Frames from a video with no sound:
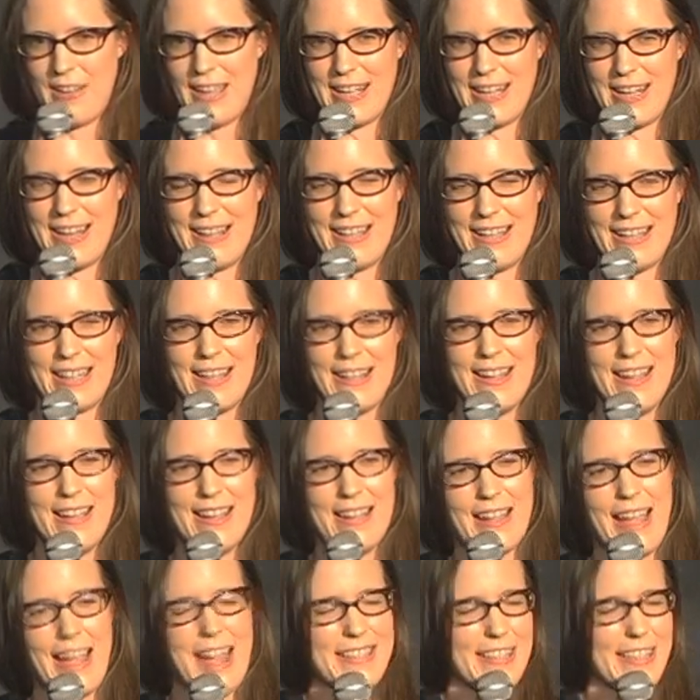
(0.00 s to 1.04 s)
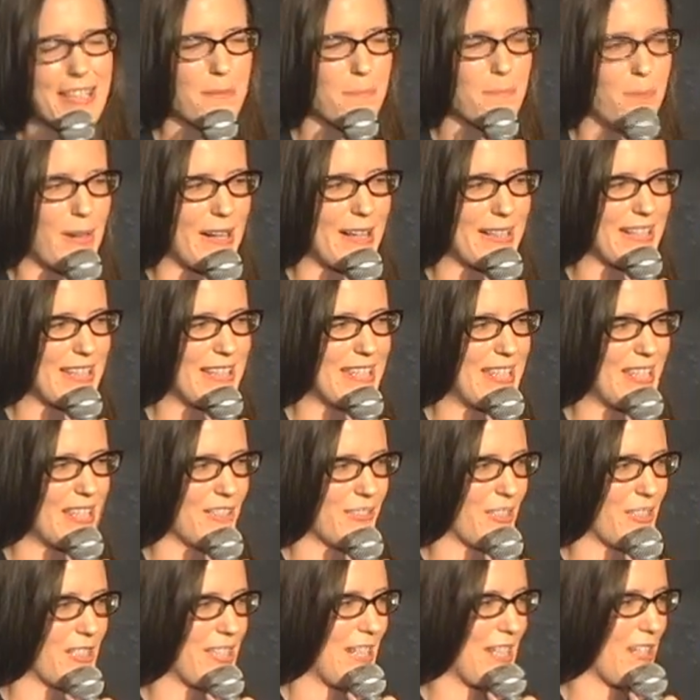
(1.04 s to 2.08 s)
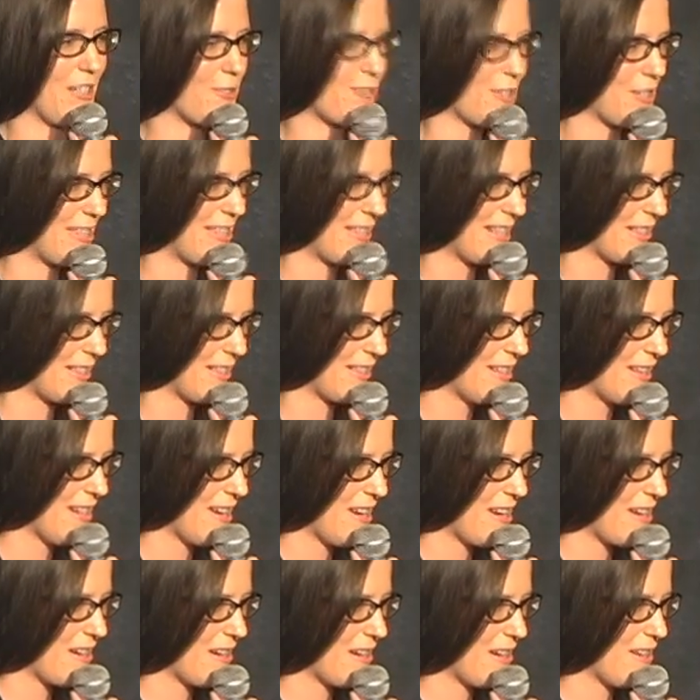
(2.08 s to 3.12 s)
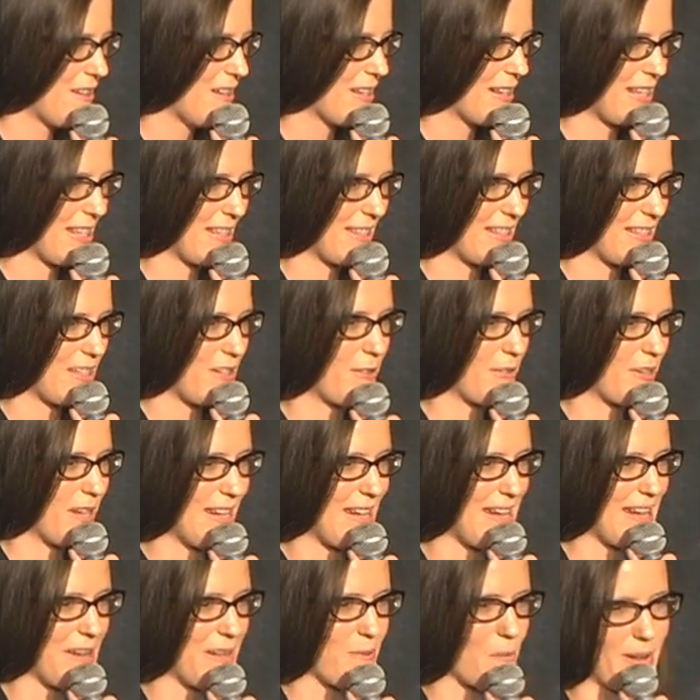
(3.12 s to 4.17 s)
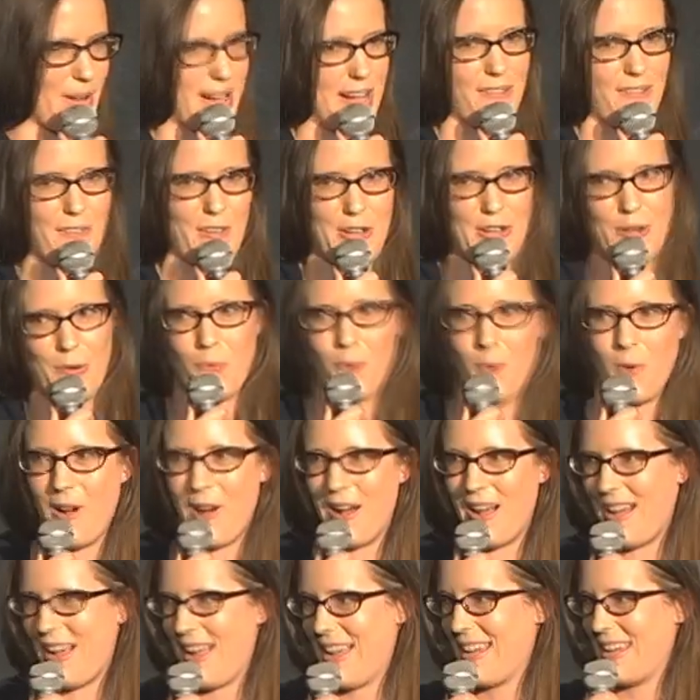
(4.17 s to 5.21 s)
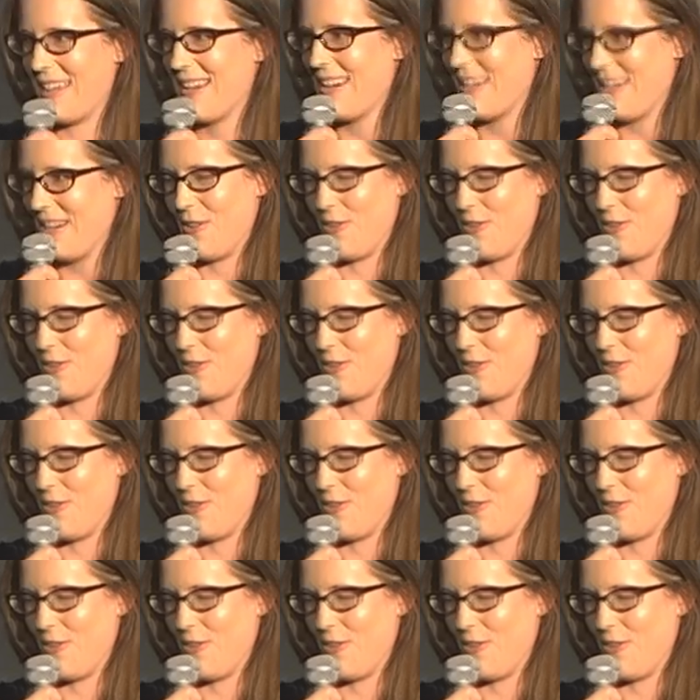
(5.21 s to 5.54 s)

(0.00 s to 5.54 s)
And I, like, I think pregnancy looks interesting, you know, because you can eat whatever you want.